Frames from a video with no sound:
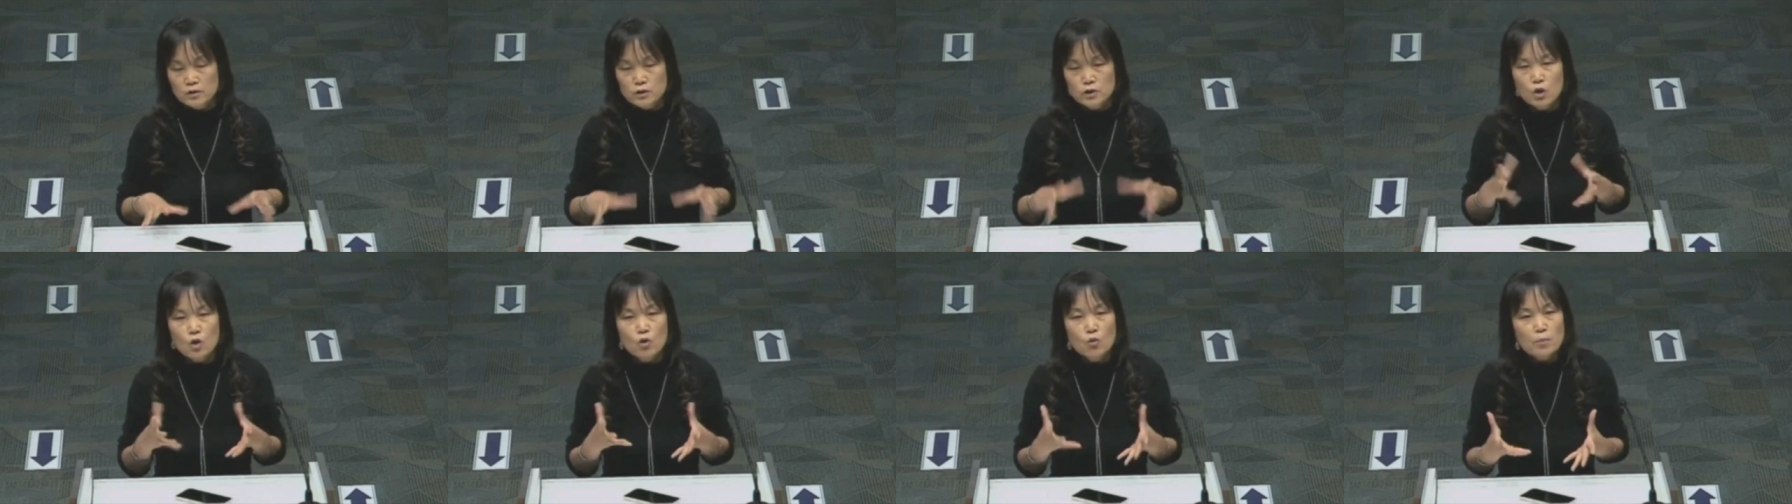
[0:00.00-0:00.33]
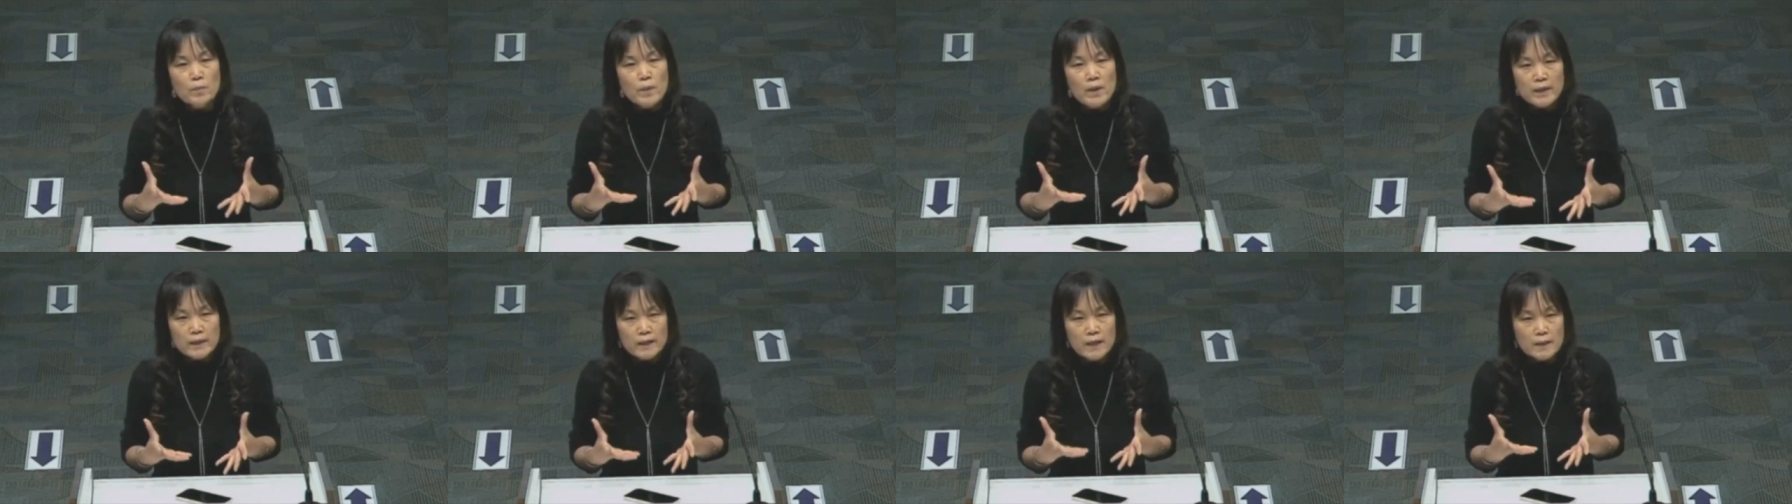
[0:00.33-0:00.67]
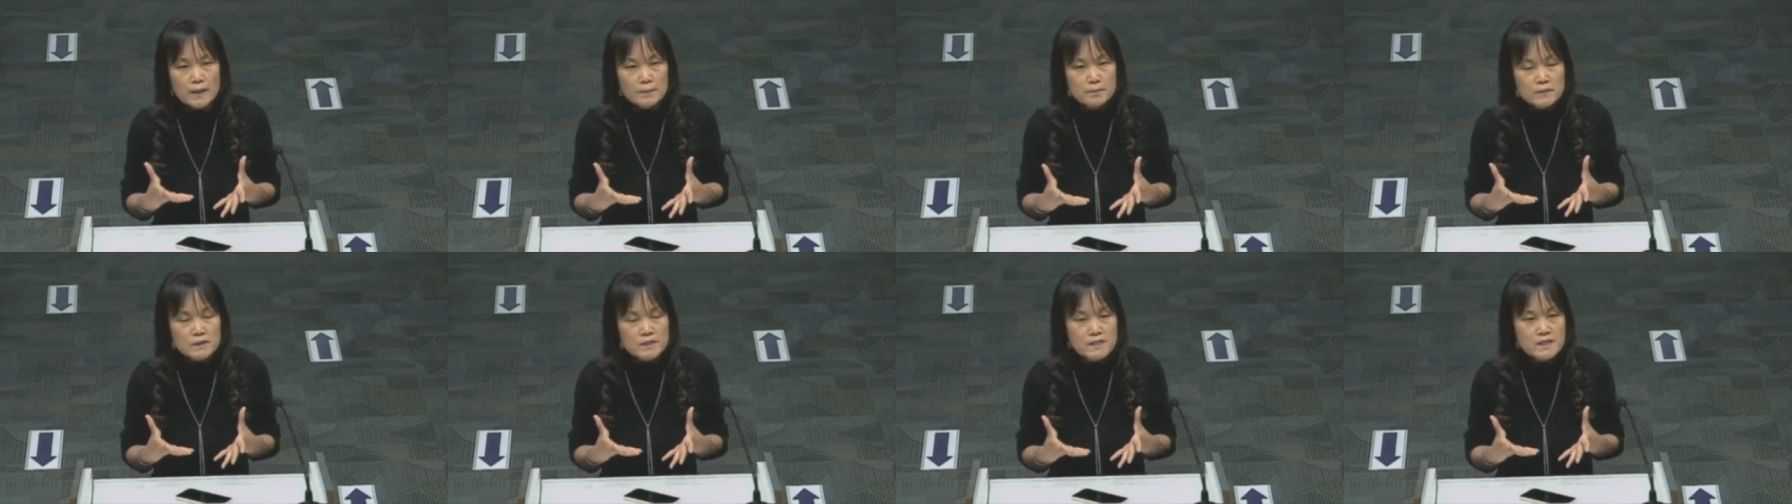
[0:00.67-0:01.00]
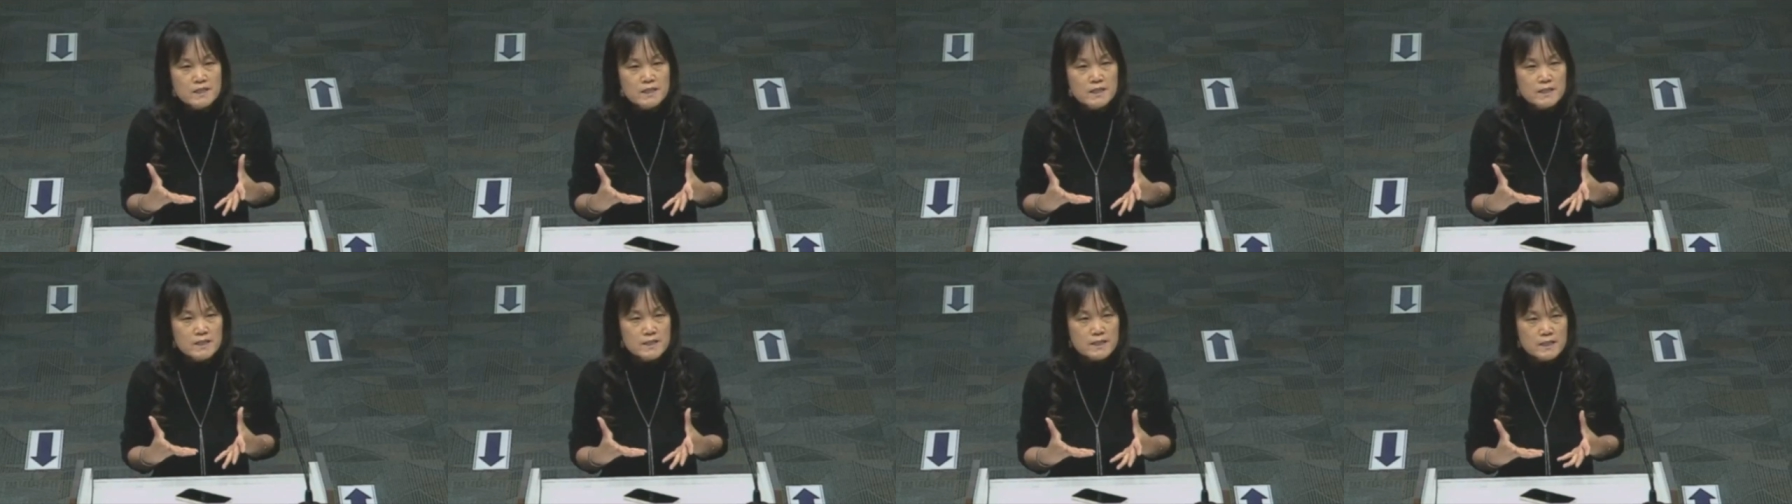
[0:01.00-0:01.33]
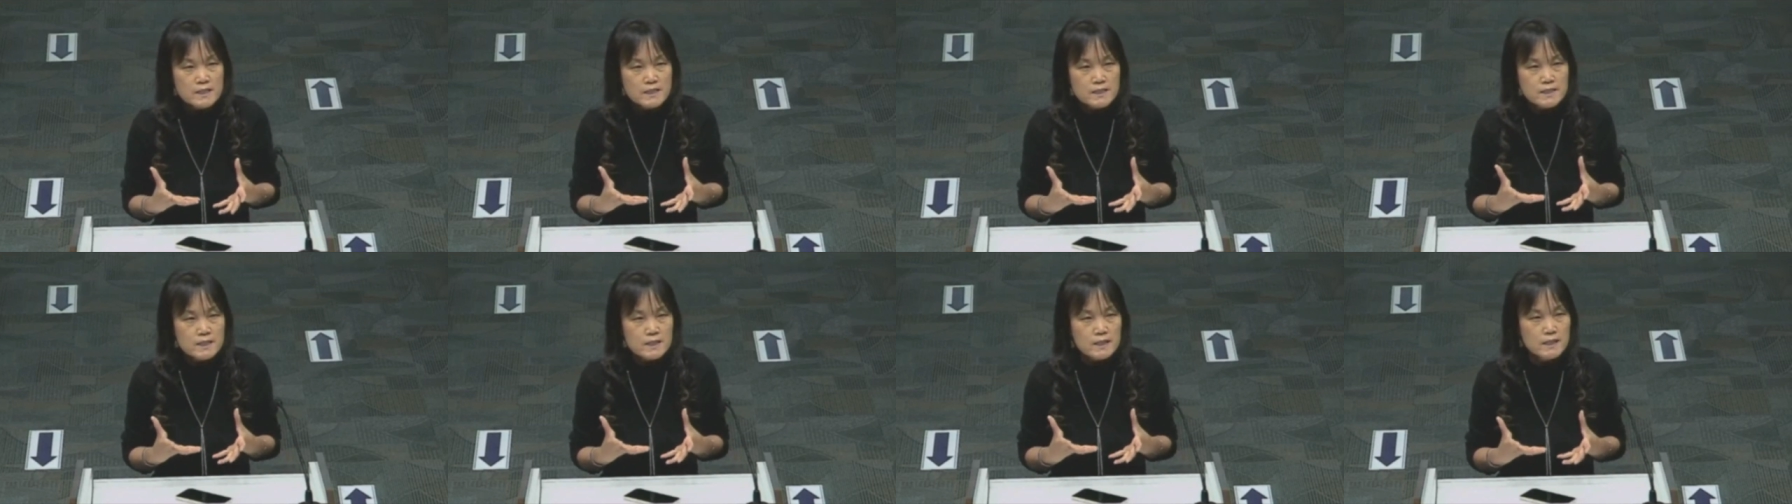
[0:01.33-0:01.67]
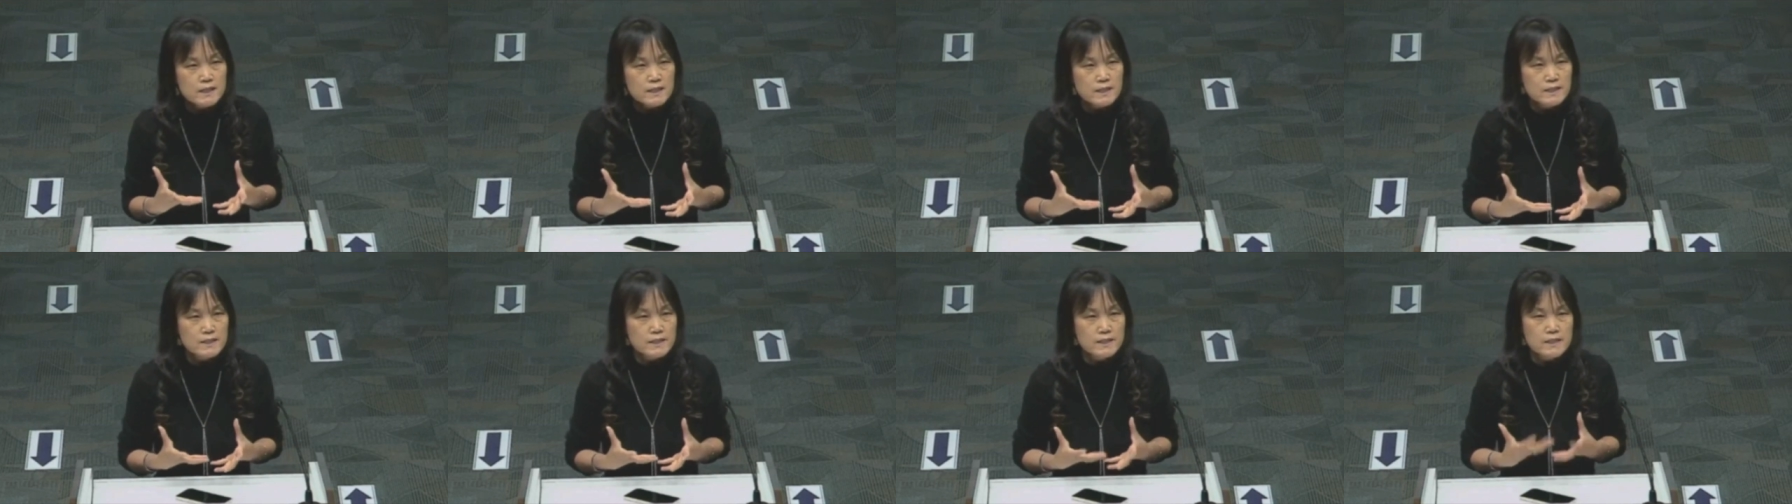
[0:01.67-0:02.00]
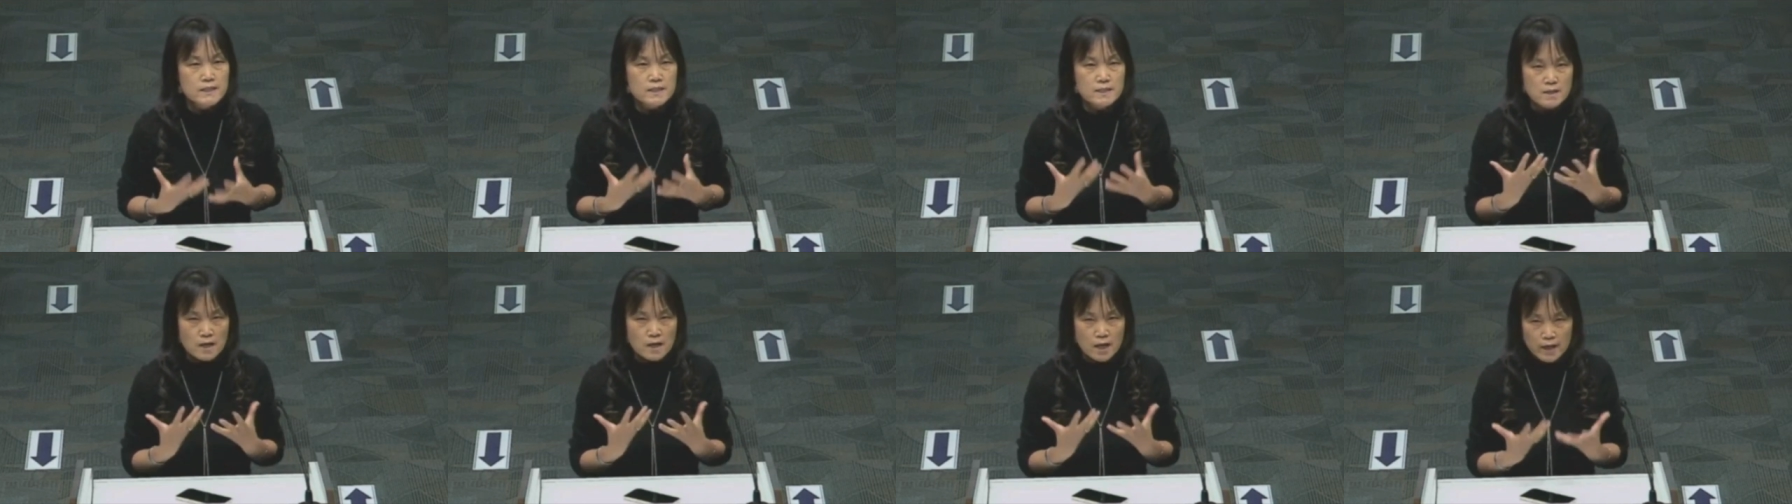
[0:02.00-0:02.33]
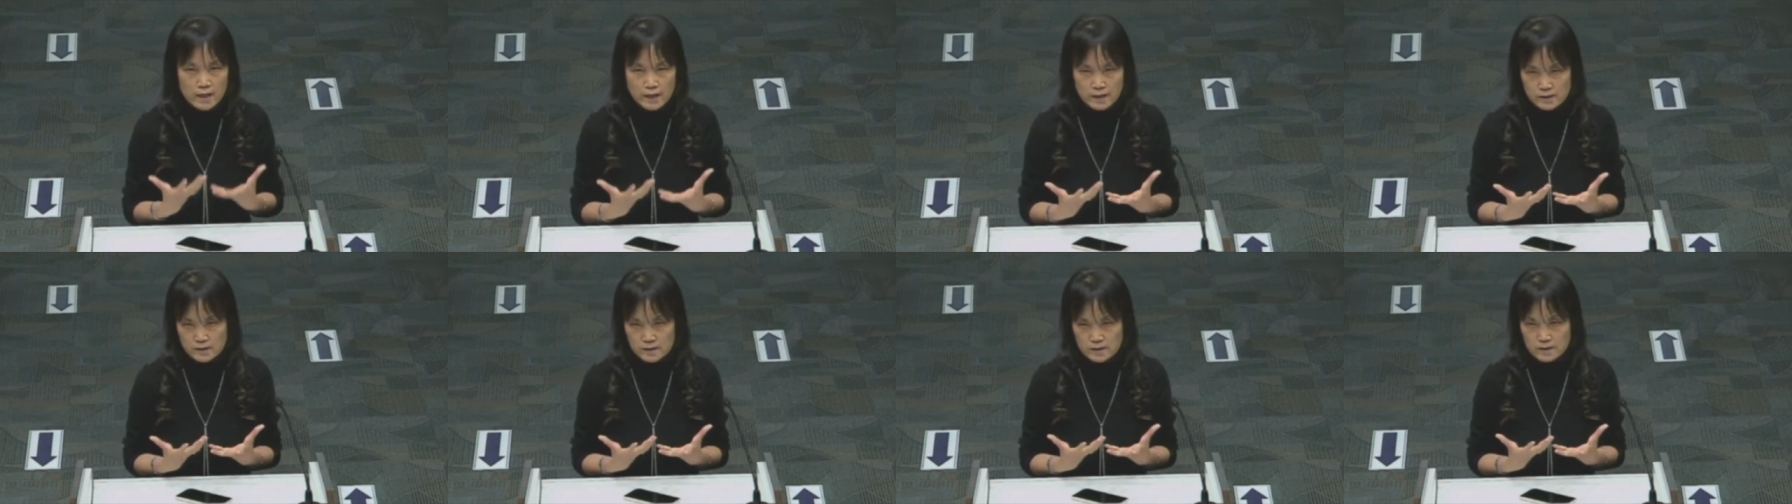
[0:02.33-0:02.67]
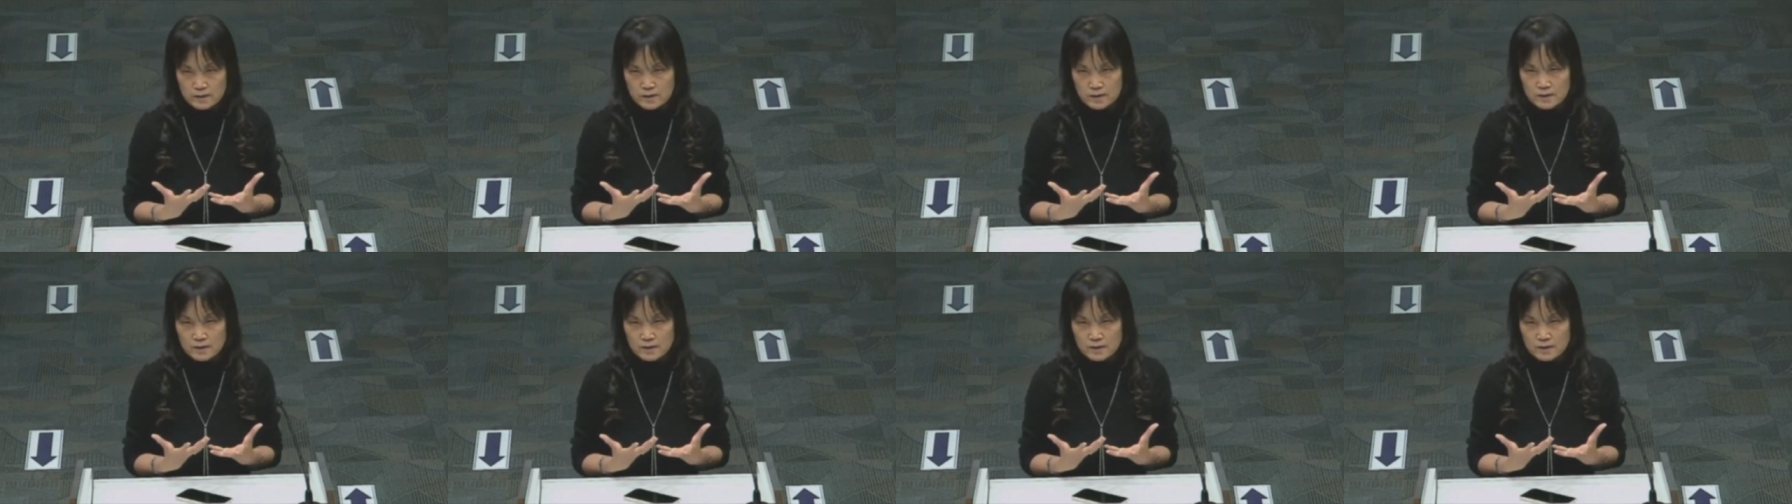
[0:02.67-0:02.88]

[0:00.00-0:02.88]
Don't pick up these things that's going to incite,